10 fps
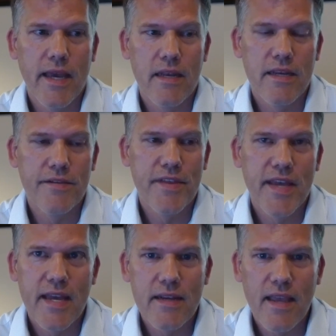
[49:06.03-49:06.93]
And if
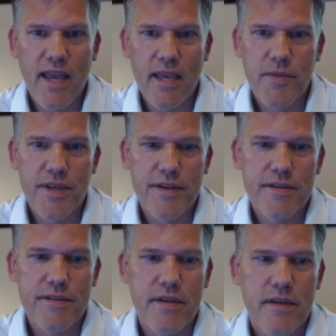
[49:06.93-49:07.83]
the end game
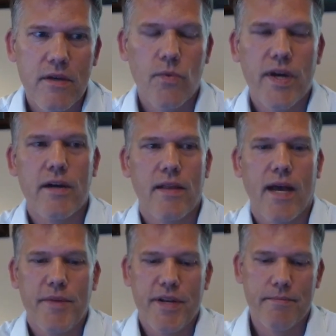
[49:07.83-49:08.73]
is, well,
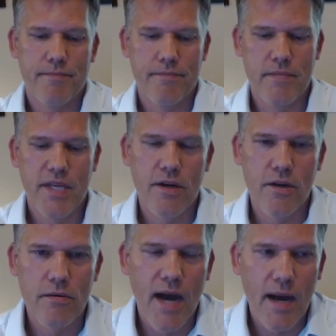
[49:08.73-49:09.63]
I'm
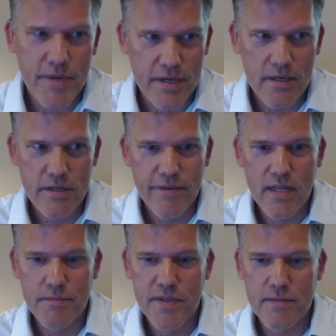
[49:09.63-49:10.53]
gonna
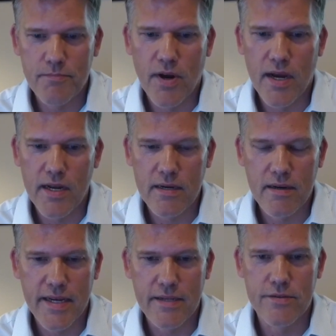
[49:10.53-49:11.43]
develop this
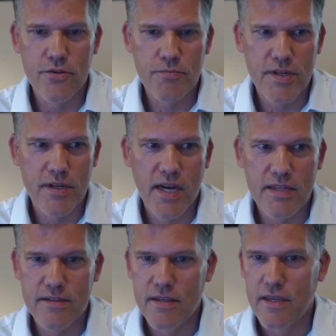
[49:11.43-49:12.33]
product like soup to
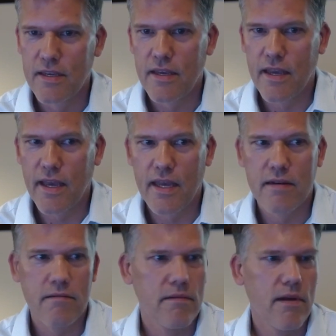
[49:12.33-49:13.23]
nuts
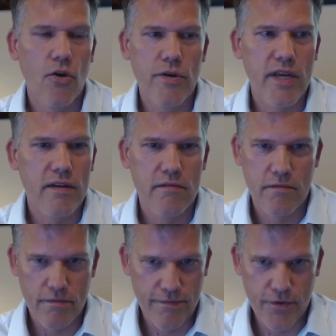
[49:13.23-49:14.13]
and own it
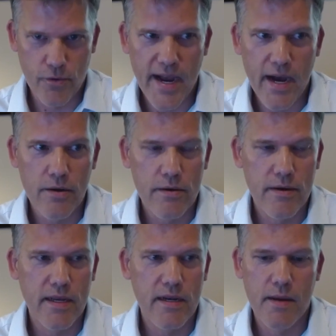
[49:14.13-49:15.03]
throughout,
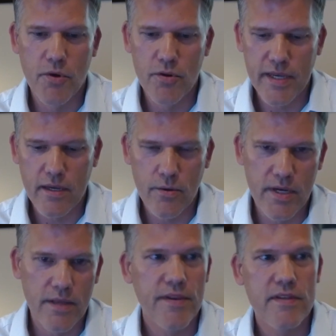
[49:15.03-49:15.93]
and I'm only
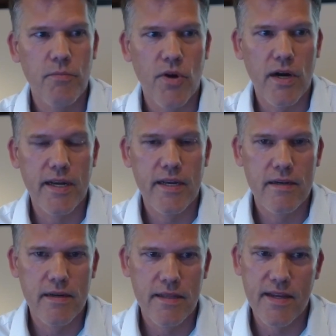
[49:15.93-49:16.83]
going in this
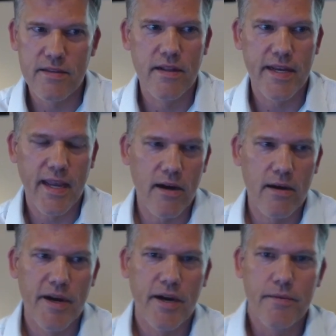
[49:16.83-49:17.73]
market, and that's all I
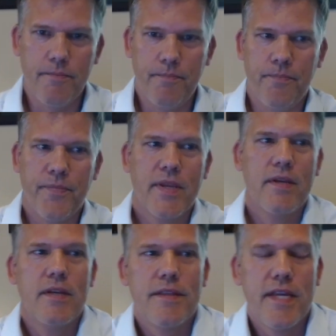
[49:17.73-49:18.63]
care about,
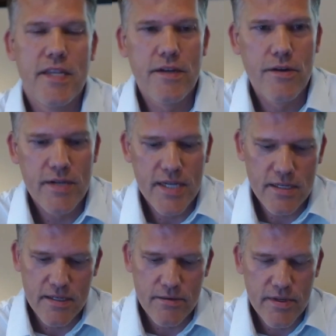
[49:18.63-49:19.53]
then you don't
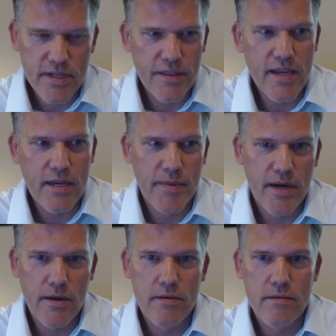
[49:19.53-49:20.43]
need to really think
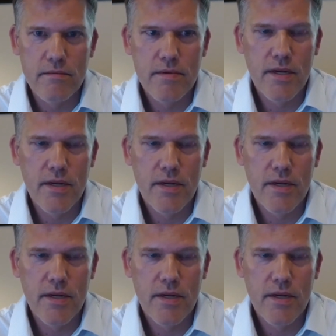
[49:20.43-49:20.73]
about,